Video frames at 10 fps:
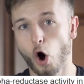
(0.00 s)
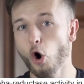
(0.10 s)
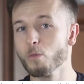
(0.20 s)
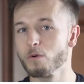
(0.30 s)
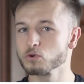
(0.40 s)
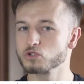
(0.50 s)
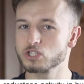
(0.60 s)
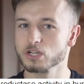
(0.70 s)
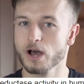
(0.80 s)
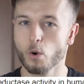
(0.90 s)

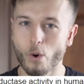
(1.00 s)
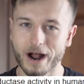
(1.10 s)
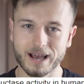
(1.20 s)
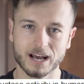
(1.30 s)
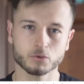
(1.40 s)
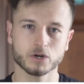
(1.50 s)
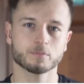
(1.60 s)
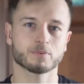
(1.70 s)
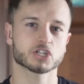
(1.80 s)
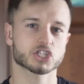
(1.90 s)
almost
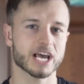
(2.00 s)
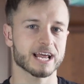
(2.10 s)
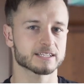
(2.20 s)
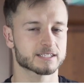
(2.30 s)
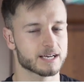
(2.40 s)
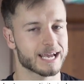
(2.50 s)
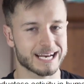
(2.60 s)
100%